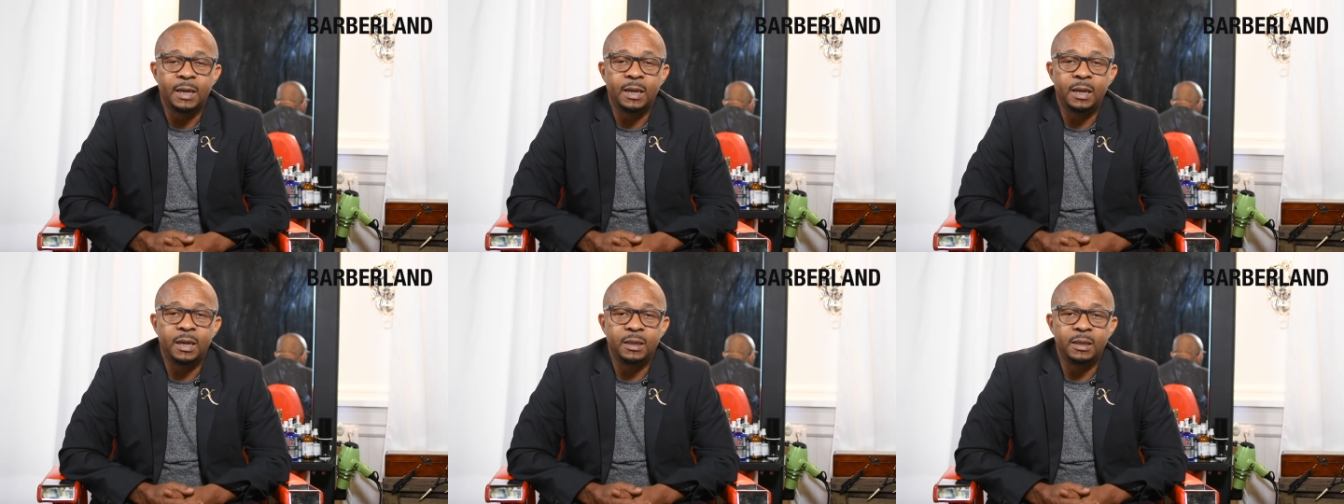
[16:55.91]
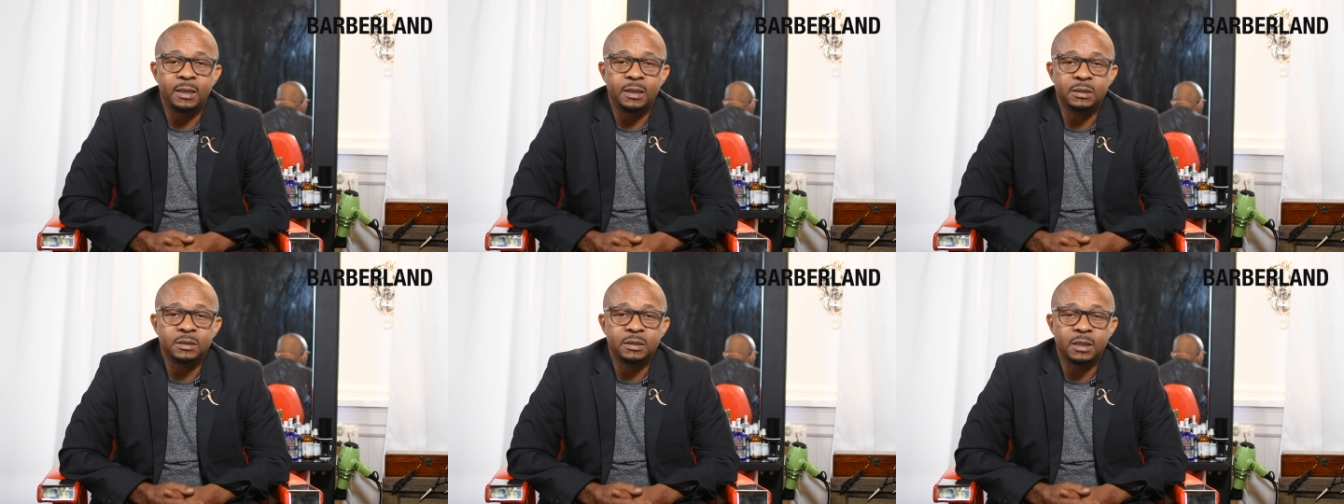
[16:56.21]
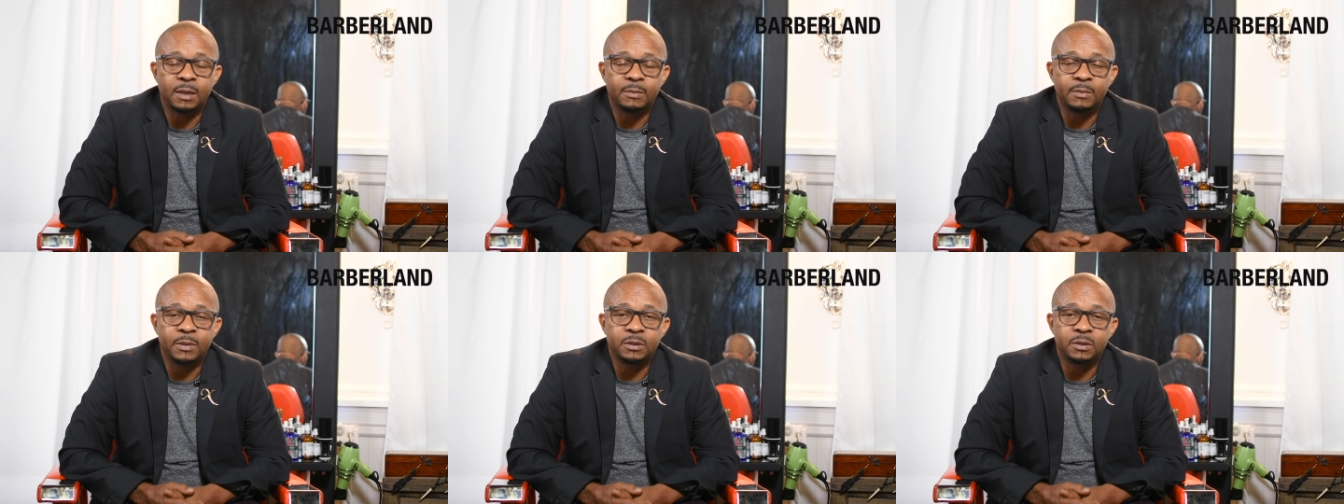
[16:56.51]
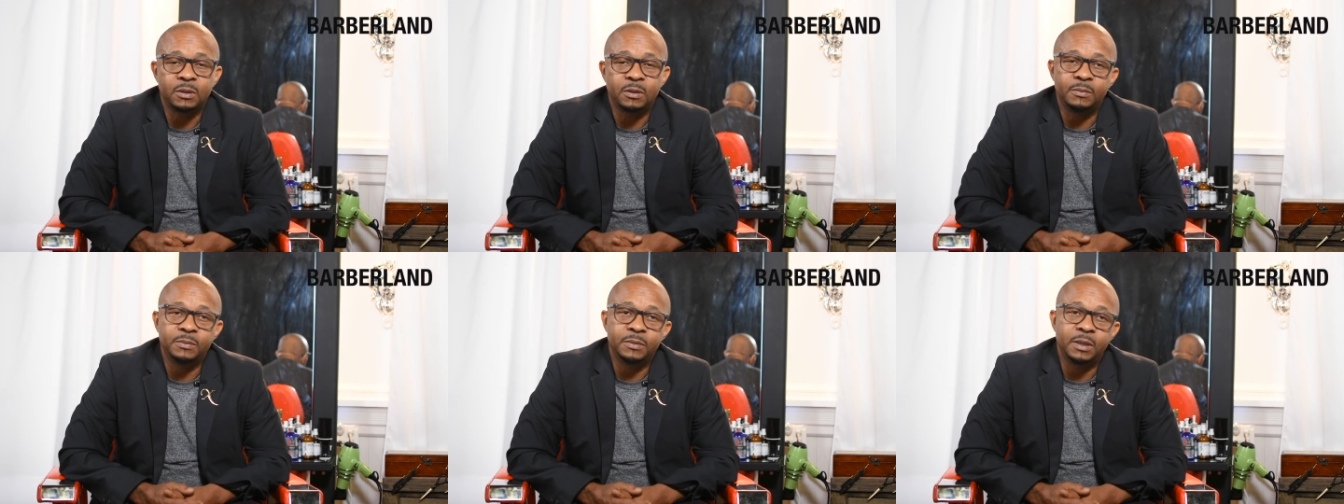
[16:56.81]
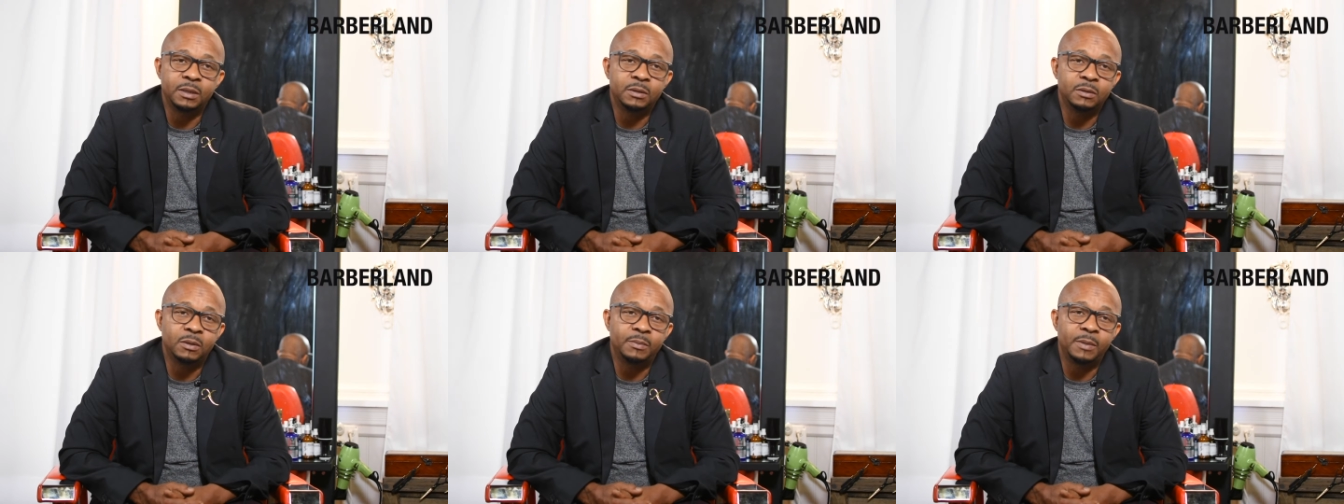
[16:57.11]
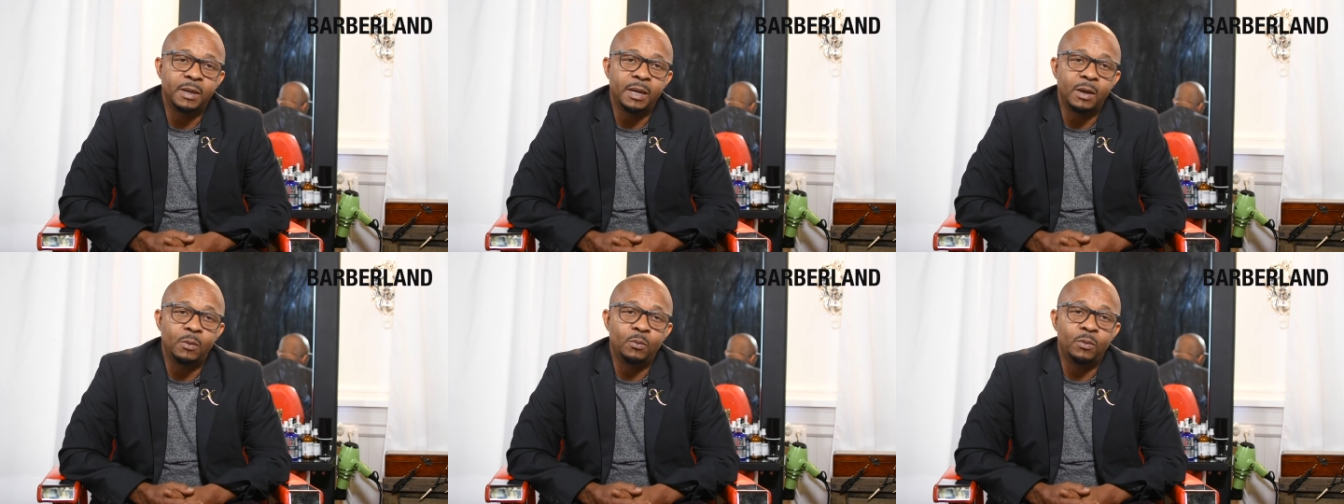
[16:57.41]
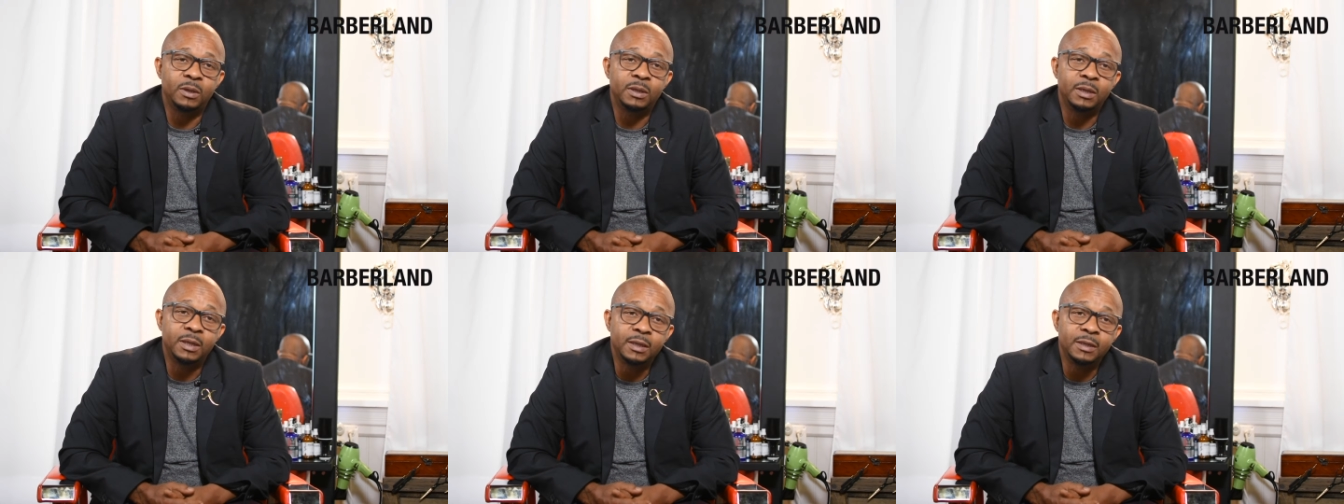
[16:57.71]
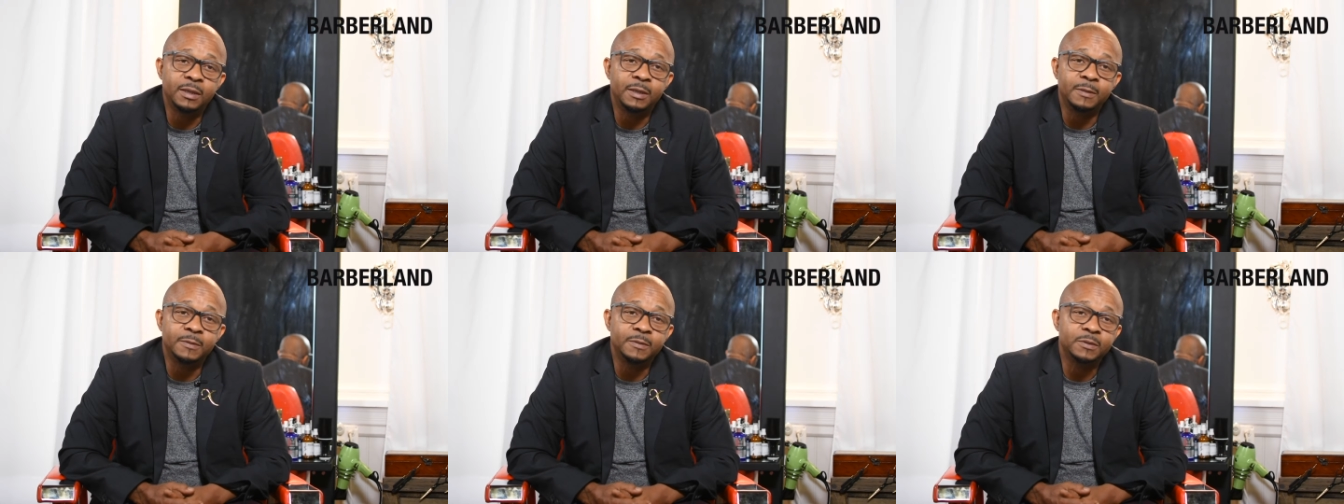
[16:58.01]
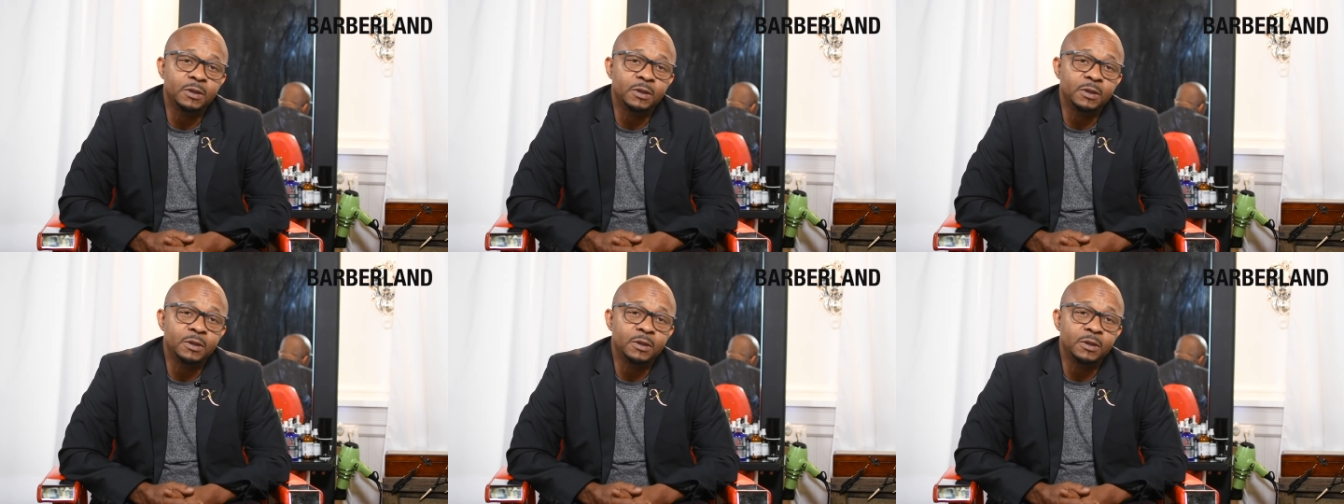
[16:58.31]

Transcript: And this time I told they told me I had one kidney,